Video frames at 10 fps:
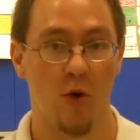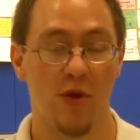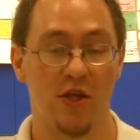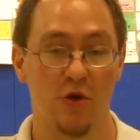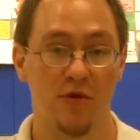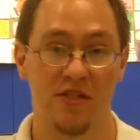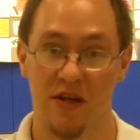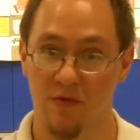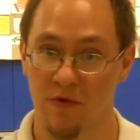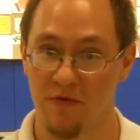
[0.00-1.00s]
But we use
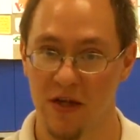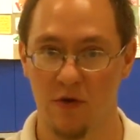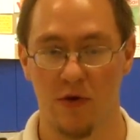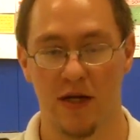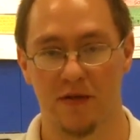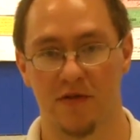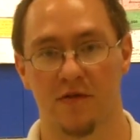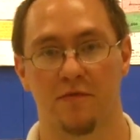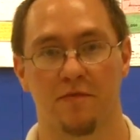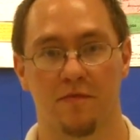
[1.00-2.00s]
different
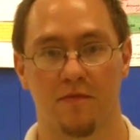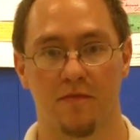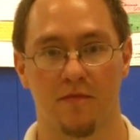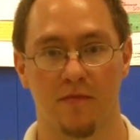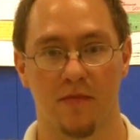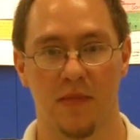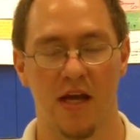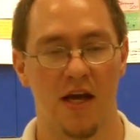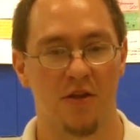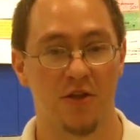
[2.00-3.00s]
fingerings.
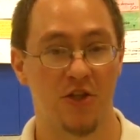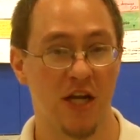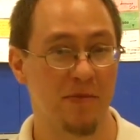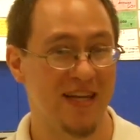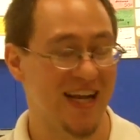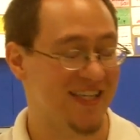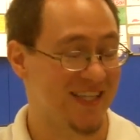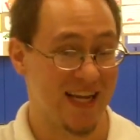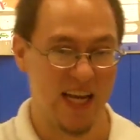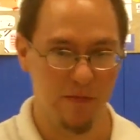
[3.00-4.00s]
The gentleman
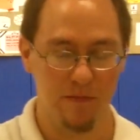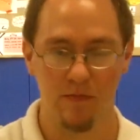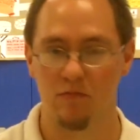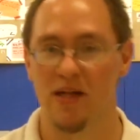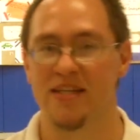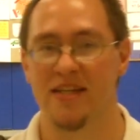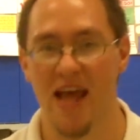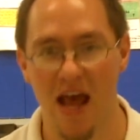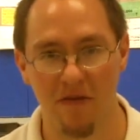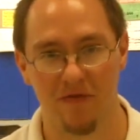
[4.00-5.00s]
next to him plays
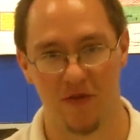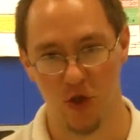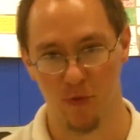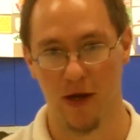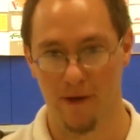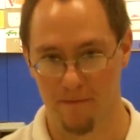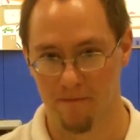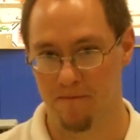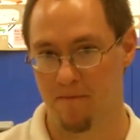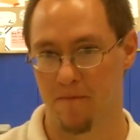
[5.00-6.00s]
an F tuba.
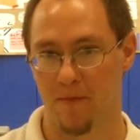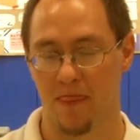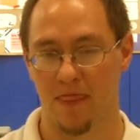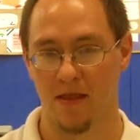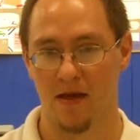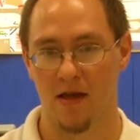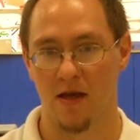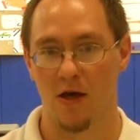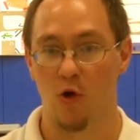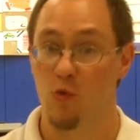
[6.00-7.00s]

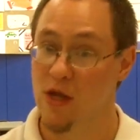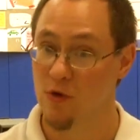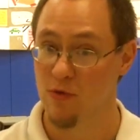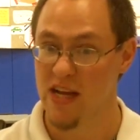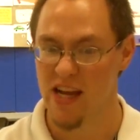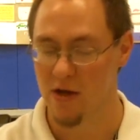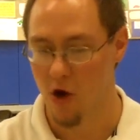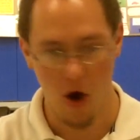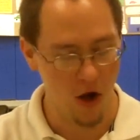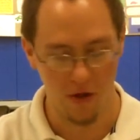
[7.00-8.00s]
We
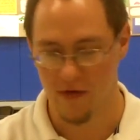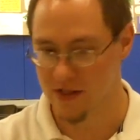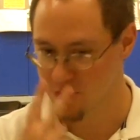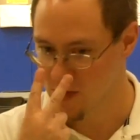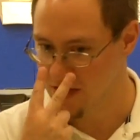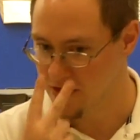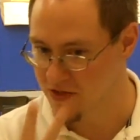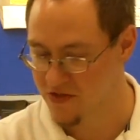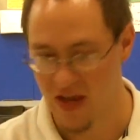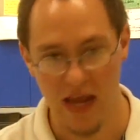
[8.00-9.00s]
read, all of us read
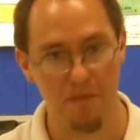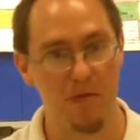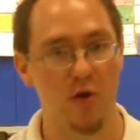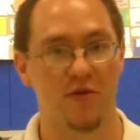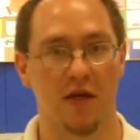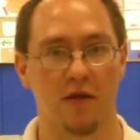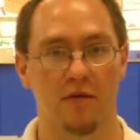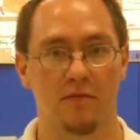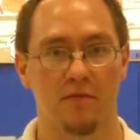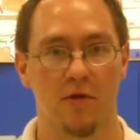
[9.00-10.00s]
the same music.
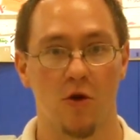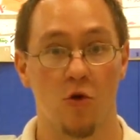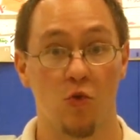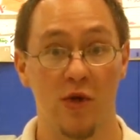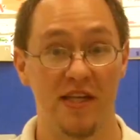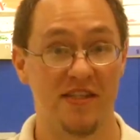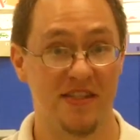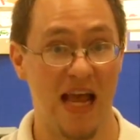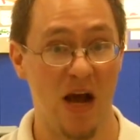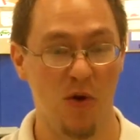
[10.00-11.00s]
We
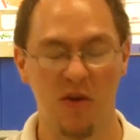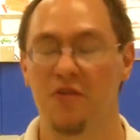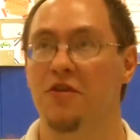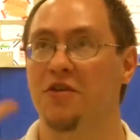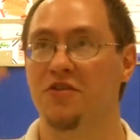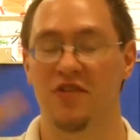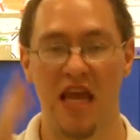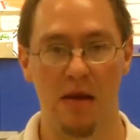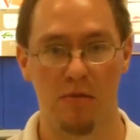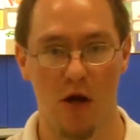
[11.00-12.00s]
sound the
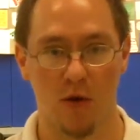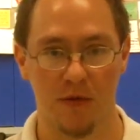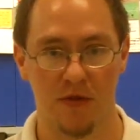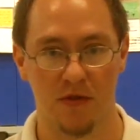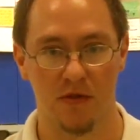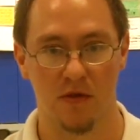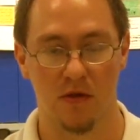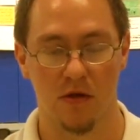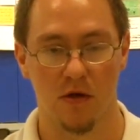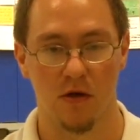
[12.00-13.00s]
same notes.
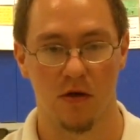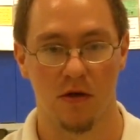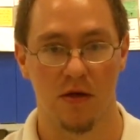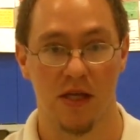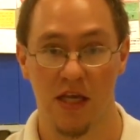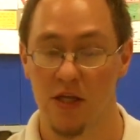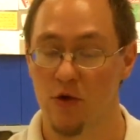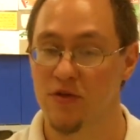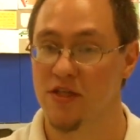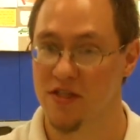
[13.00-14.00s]
He
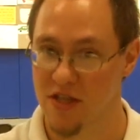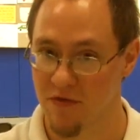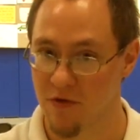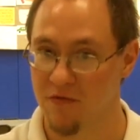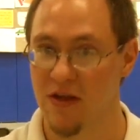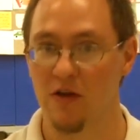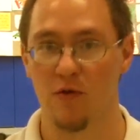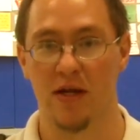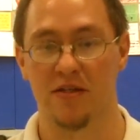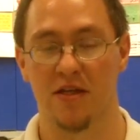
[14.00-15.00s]
uses different
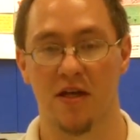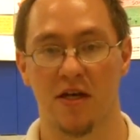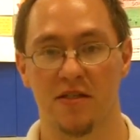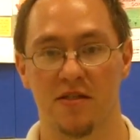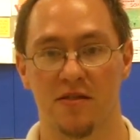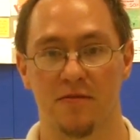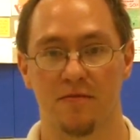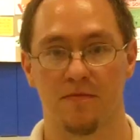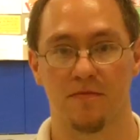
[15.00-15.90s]
fingerings than us.